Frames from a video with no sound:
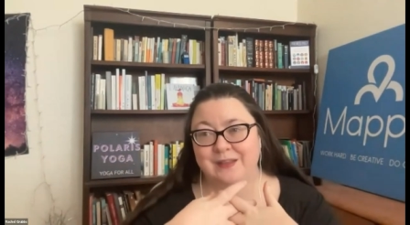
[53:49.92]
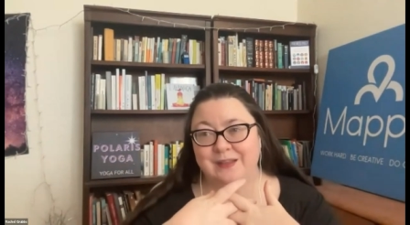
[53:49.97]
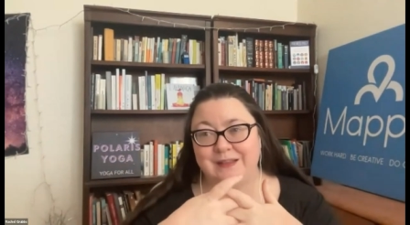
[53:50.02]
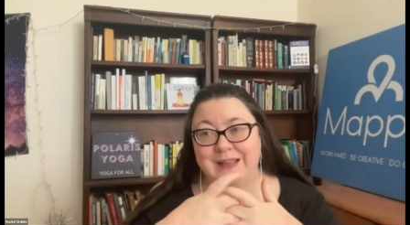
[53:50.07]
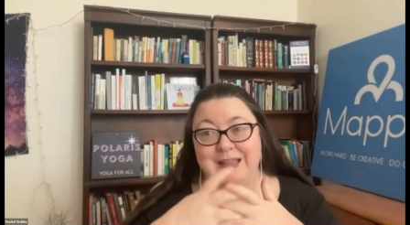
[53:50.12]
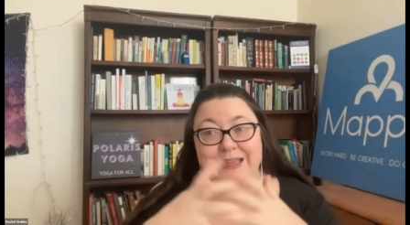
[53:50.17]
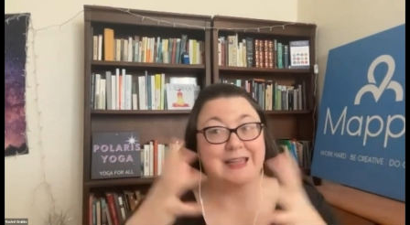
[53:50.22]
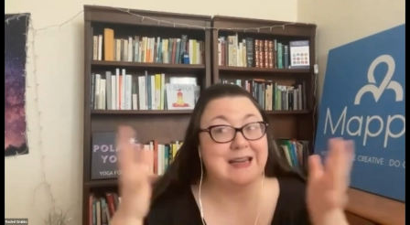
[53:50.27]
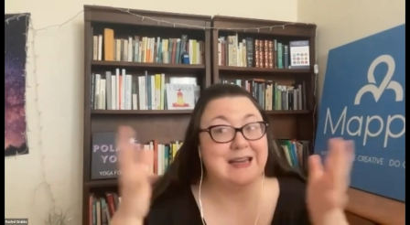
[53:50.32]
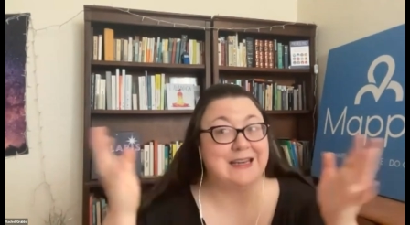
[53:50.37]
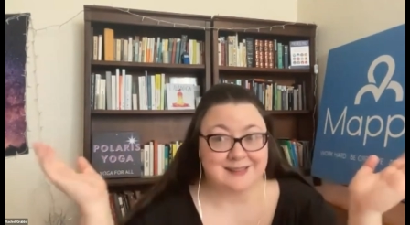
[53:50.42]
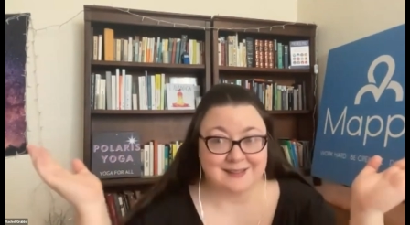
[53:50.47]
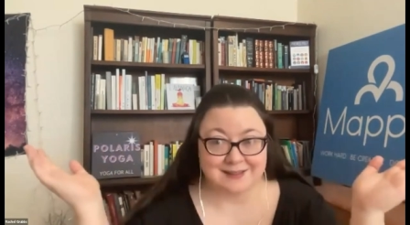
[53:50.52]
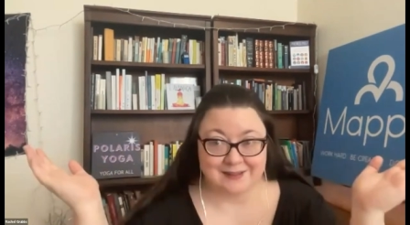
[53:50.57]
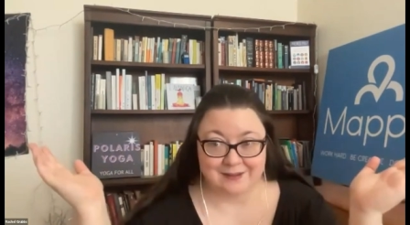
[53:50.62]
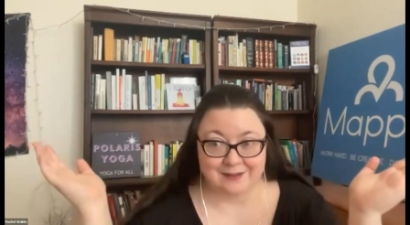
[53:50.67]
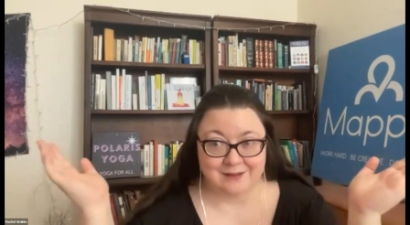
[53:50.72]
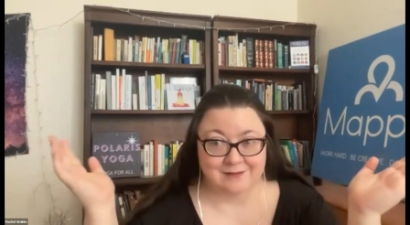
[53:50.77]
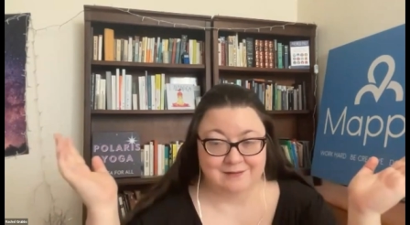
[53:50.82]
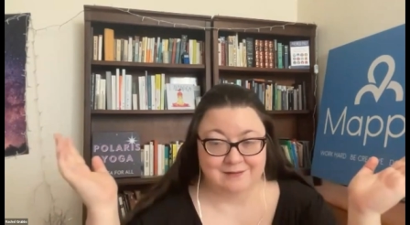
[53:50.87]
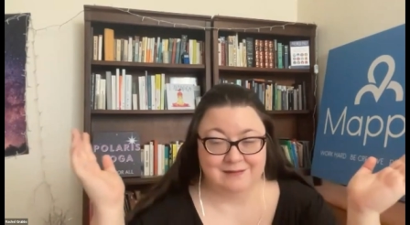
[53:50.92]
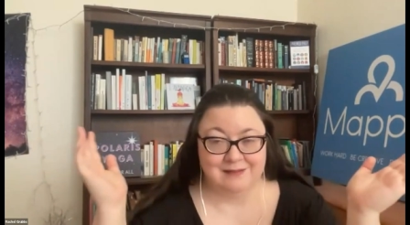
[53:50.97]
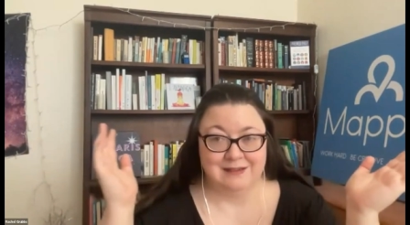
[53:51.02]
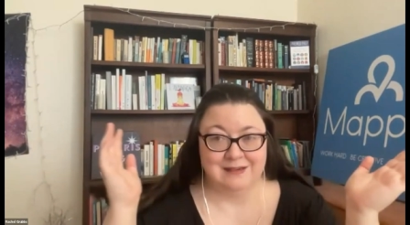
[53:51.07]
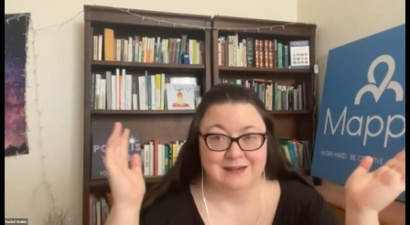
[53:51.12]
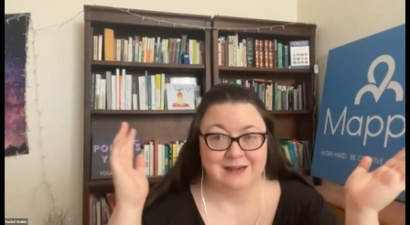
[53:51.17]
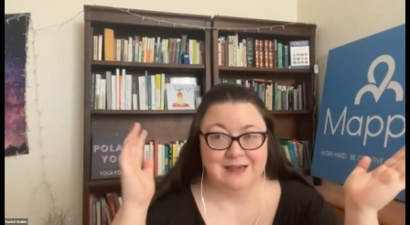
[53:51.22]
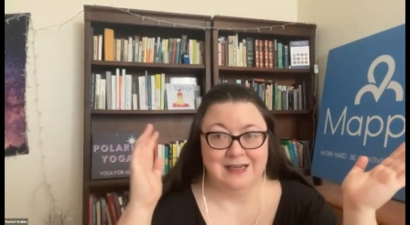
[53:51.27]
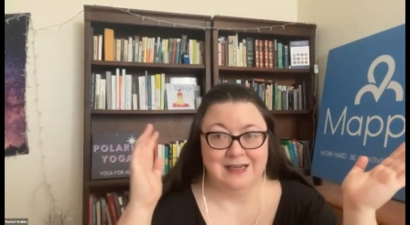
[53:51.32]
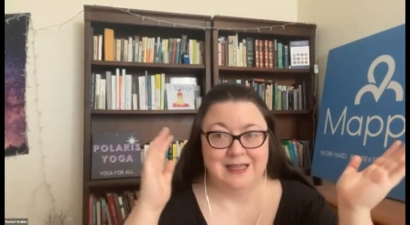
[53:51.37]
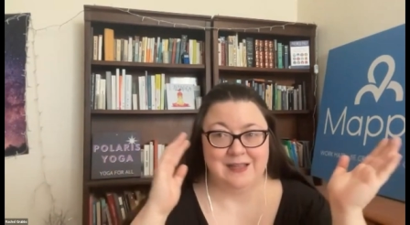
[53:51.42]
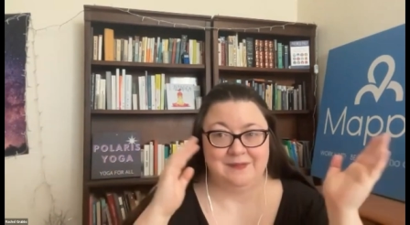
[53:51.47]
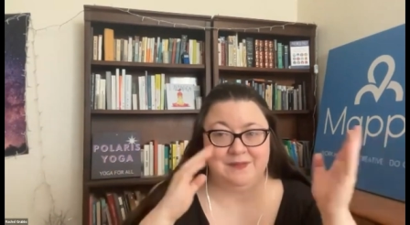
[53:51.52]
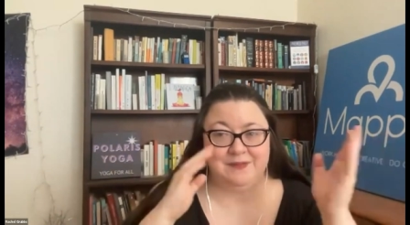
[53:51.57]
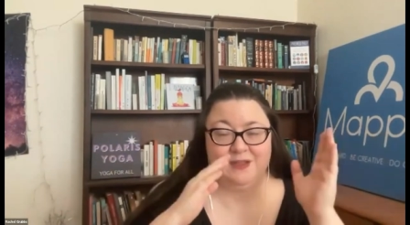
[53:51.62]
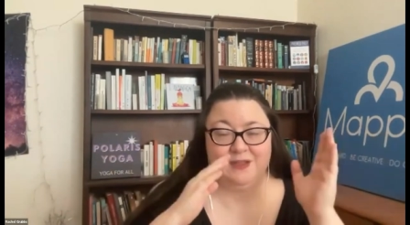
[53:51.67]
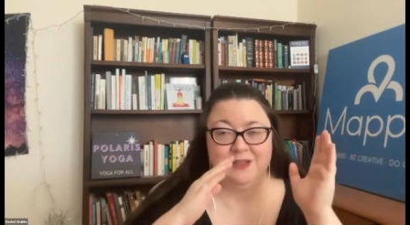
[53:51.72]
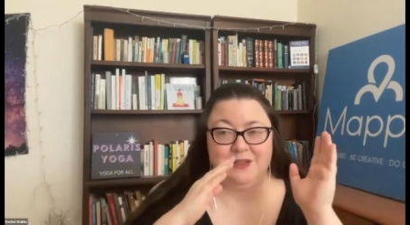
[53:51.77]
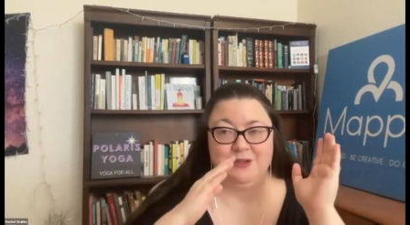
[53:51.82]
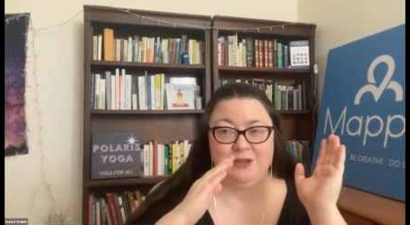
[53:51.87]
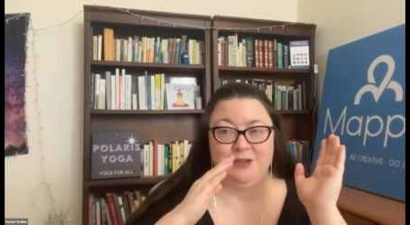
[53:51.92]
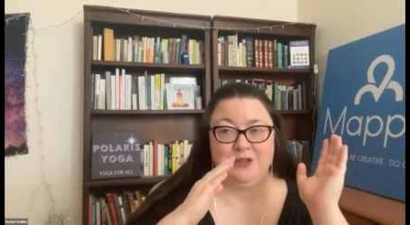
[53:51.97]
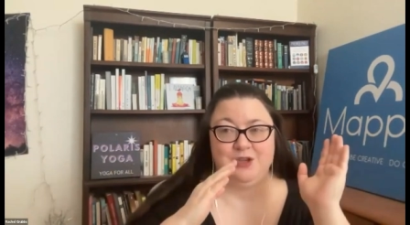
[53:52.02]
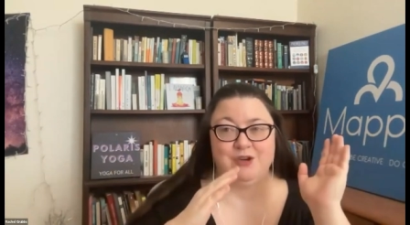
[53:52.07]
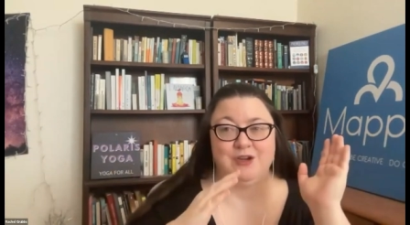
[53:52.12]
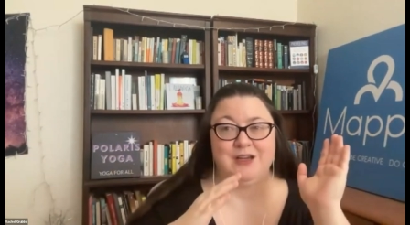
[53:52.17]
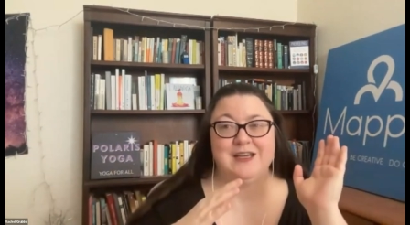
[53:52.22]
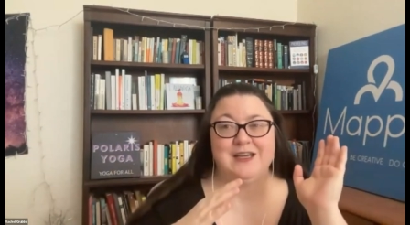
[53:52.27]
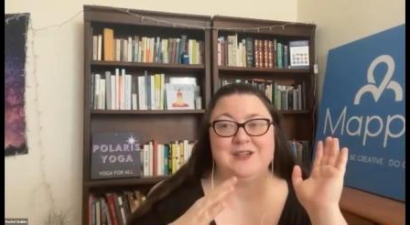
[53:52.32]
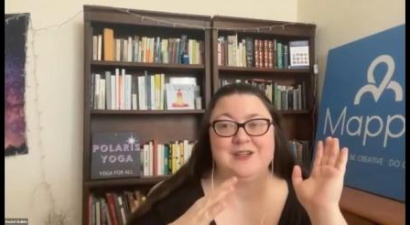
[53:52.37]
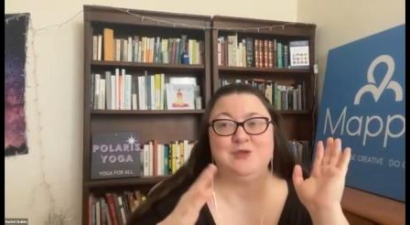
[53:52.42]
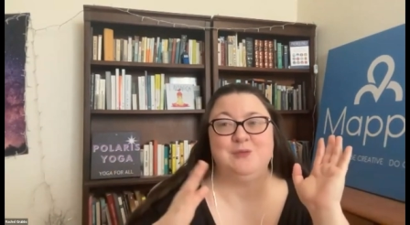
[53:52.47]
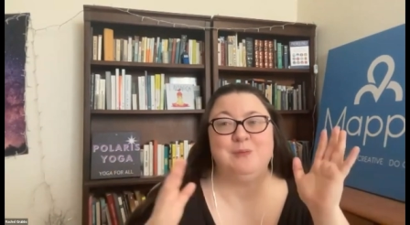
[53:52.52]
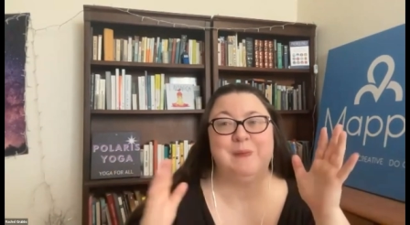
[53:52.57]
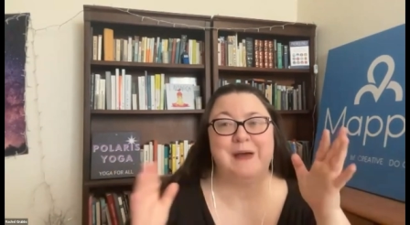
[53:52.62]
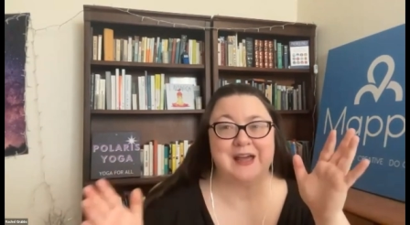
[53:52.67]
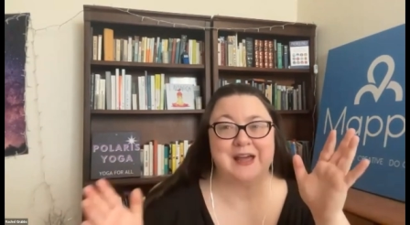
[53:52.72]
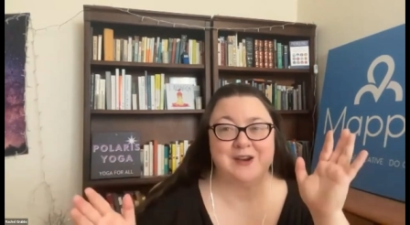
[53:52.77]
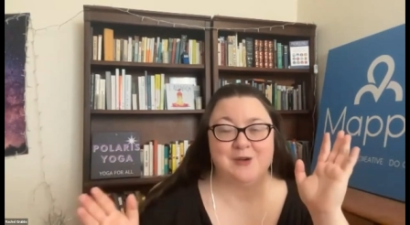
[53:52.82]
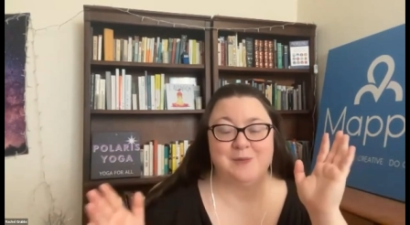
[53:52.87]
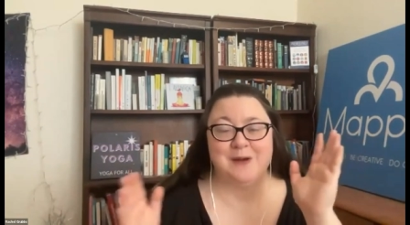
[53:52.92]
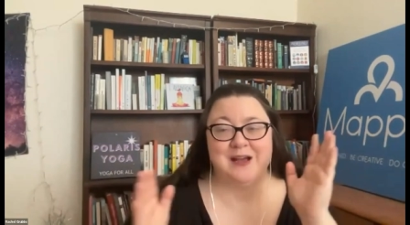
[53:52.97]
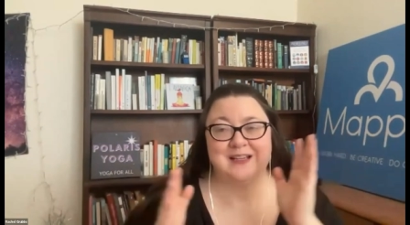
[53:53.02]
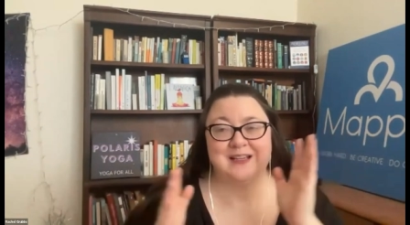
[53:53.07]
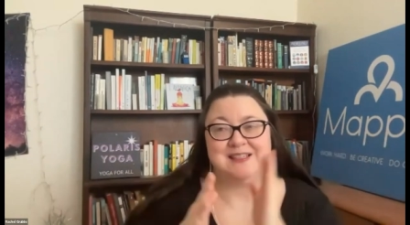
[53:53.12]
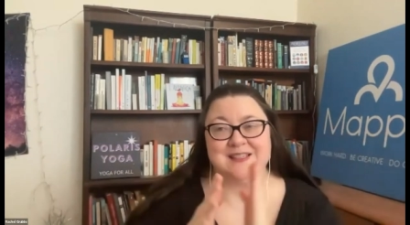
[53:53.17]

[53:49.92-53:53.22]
like any skill if you're going to do better by